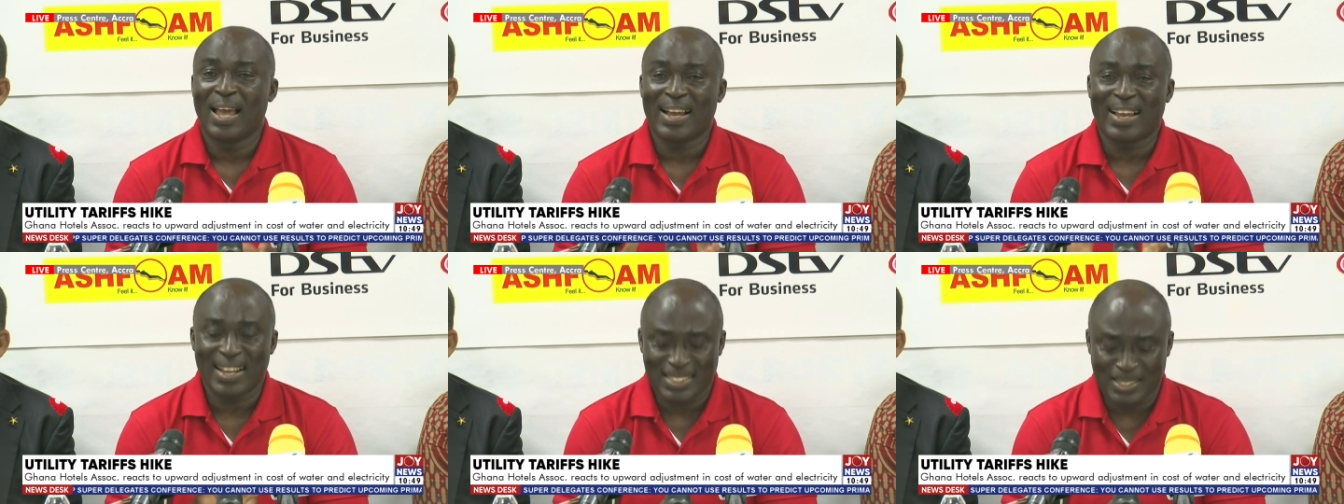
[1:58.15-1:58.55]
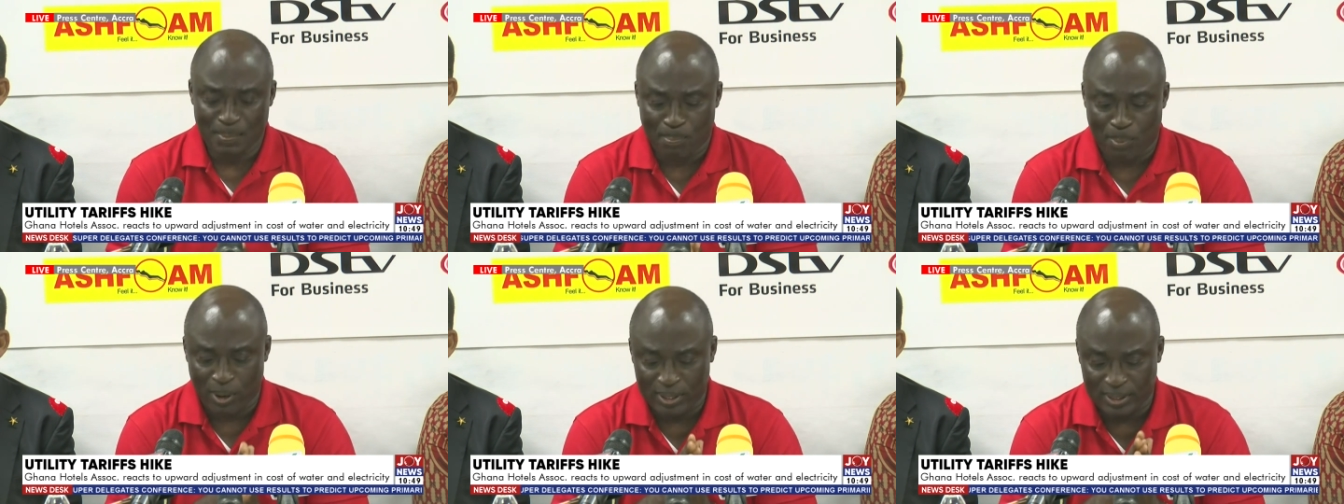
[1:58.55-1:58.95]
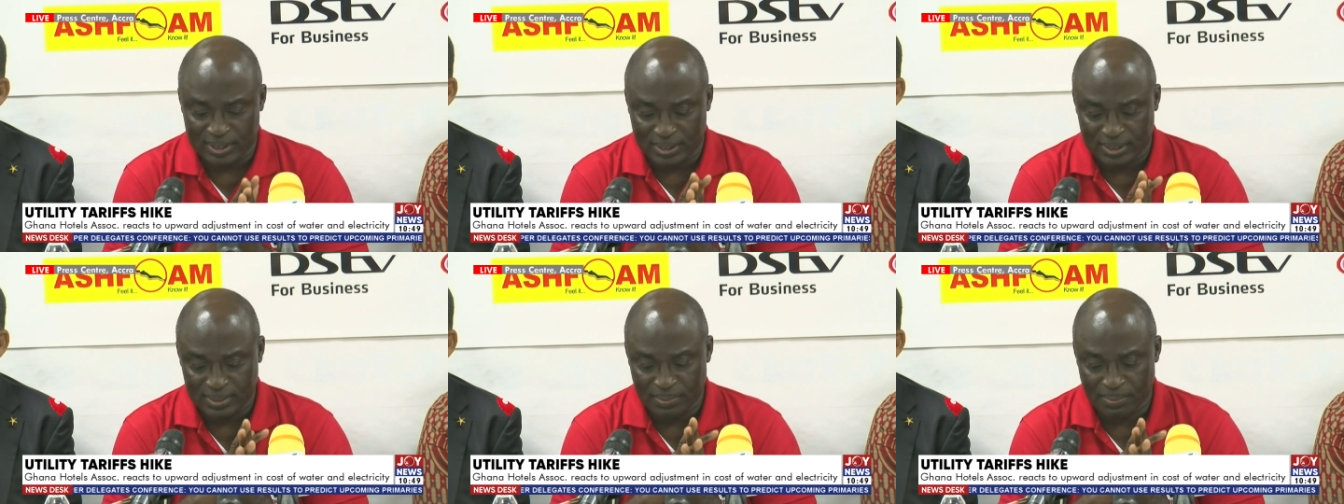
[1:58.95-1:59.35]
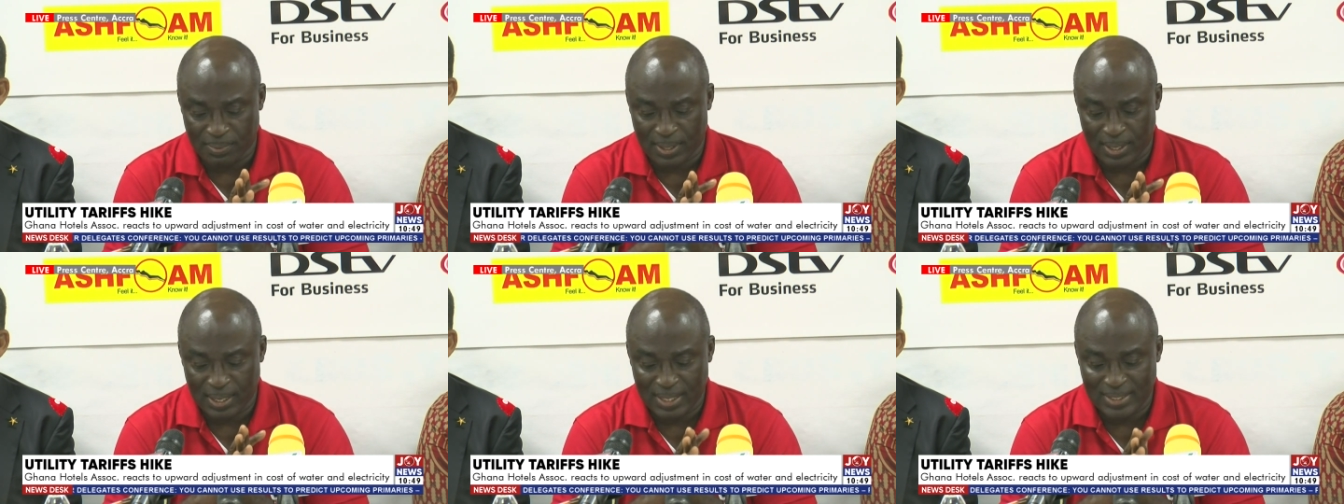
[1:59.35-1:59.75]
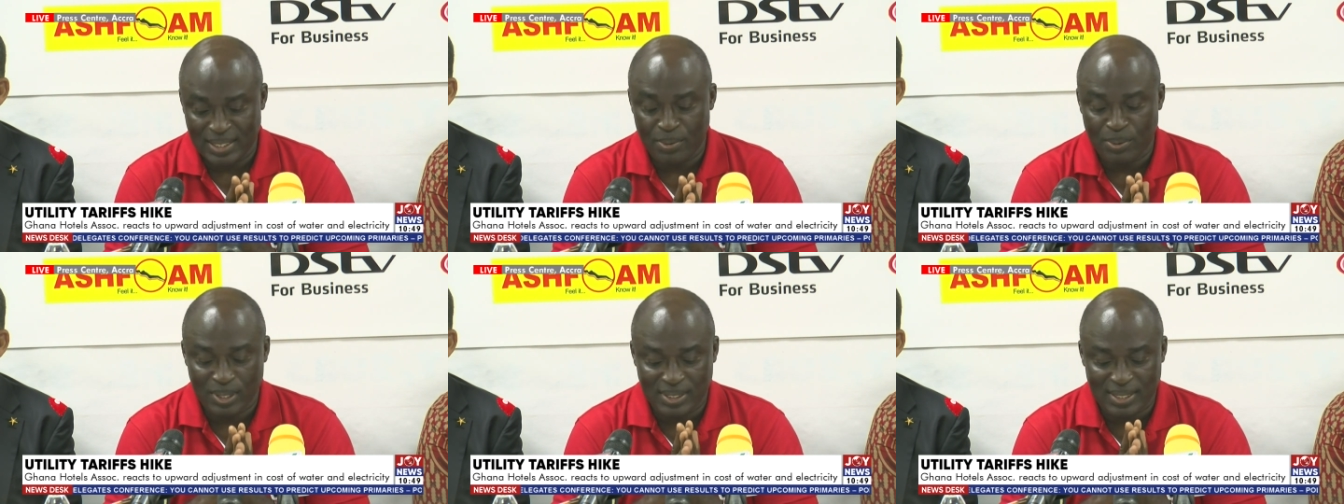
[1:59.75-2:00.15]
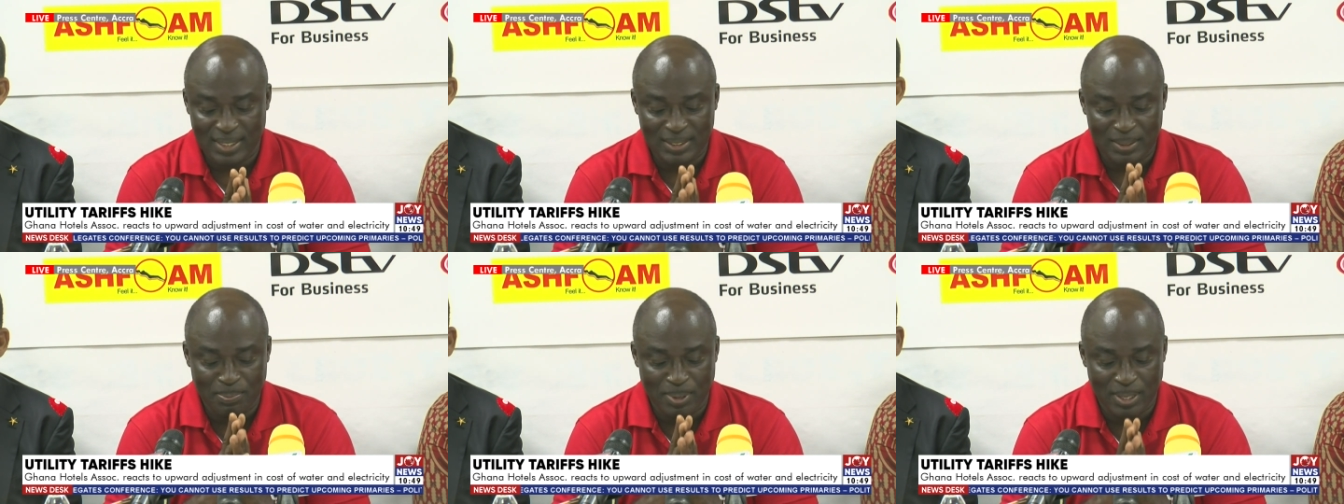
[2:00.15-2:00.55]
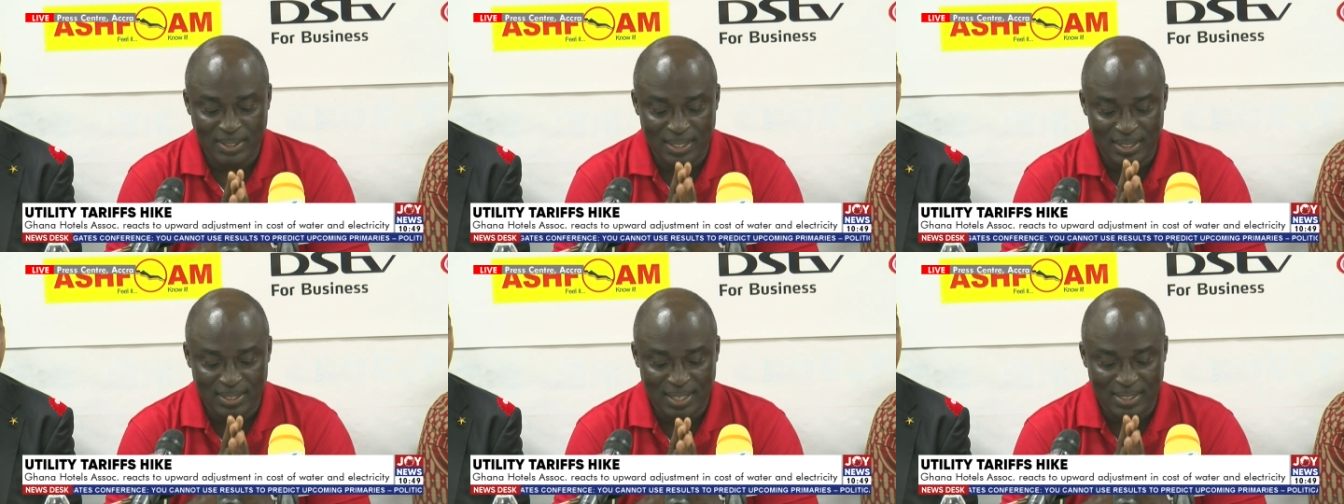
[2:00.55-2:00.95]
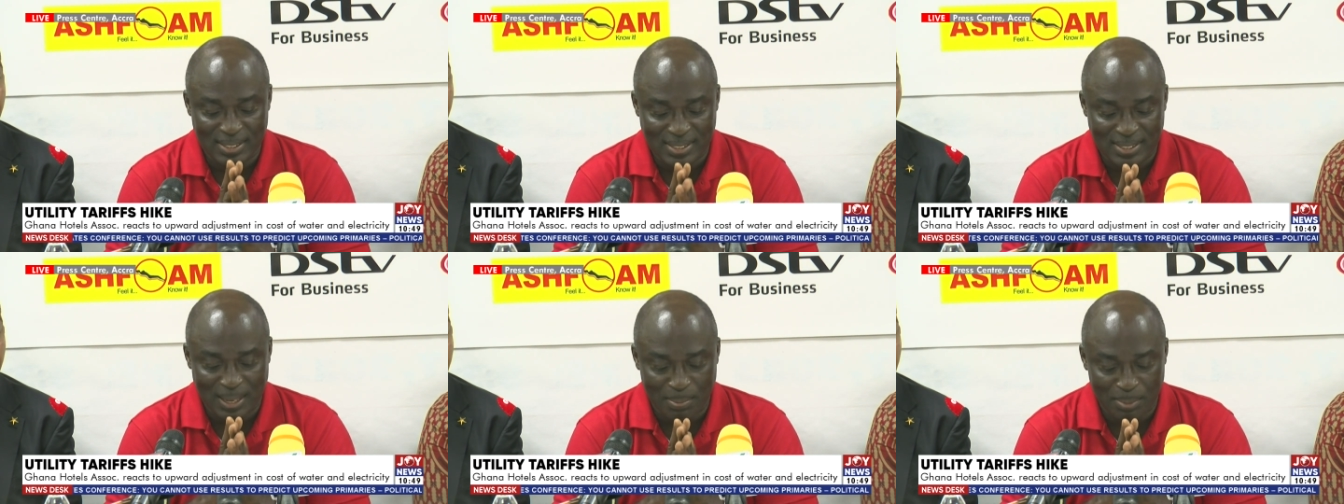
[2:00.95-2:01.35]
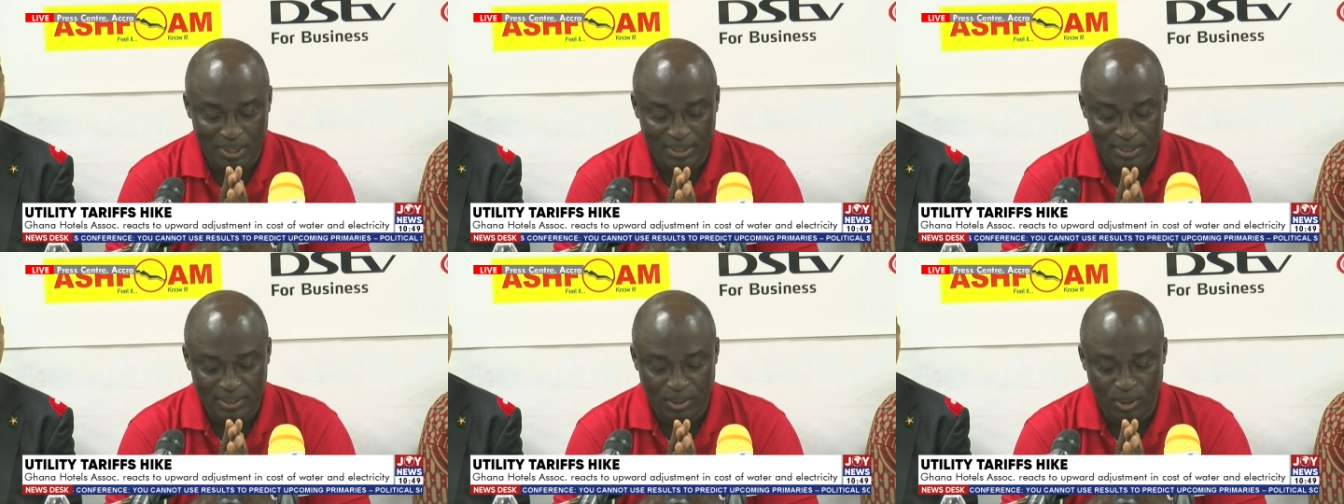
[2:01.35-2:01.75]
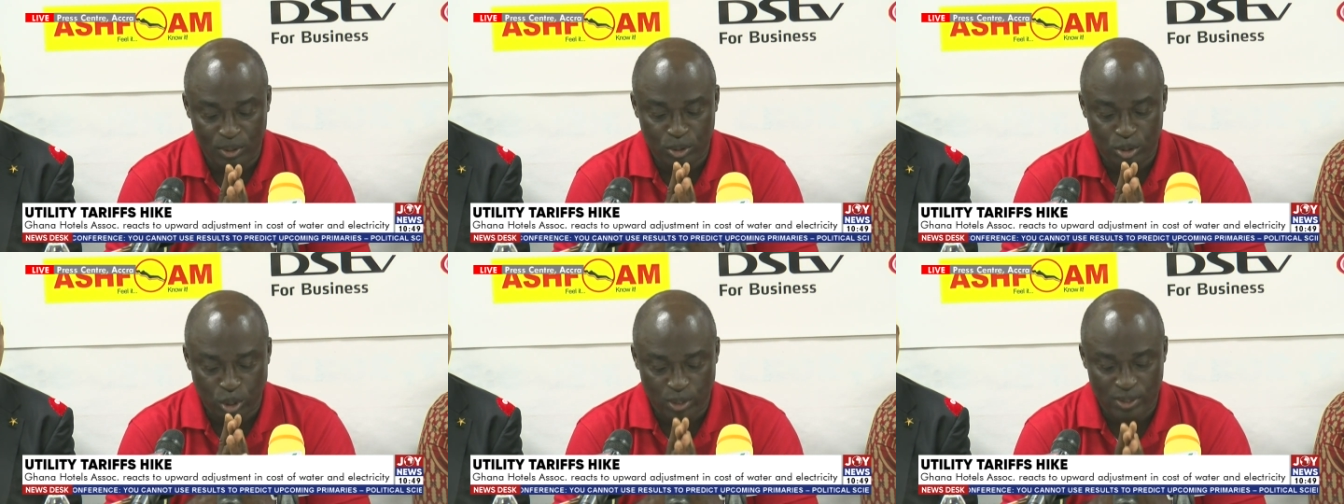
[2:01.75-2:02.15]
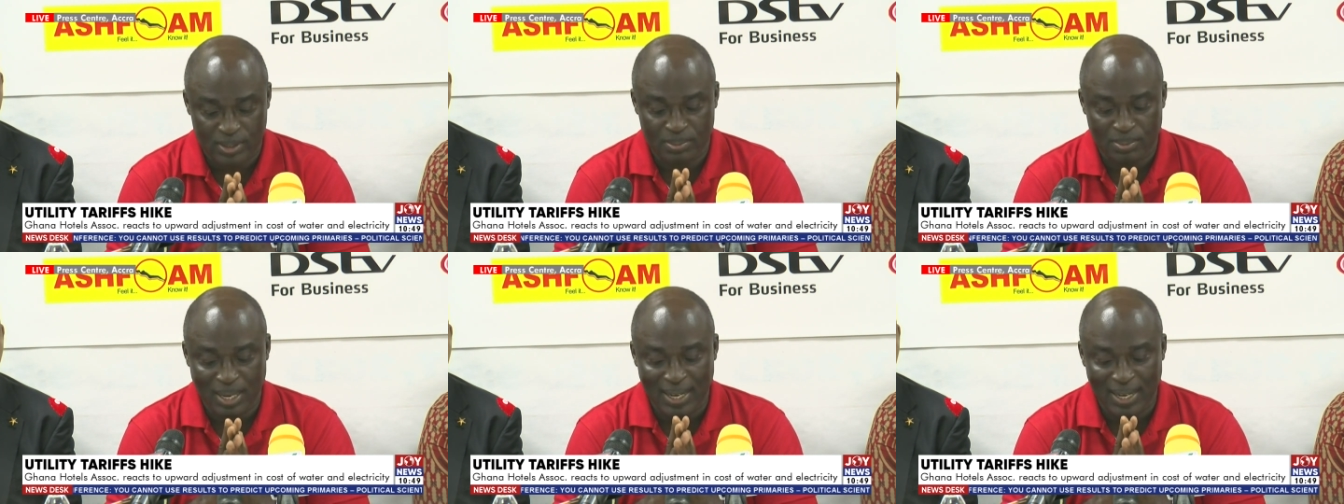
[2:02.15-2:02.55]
A case in point is the recent presidential summit on tourism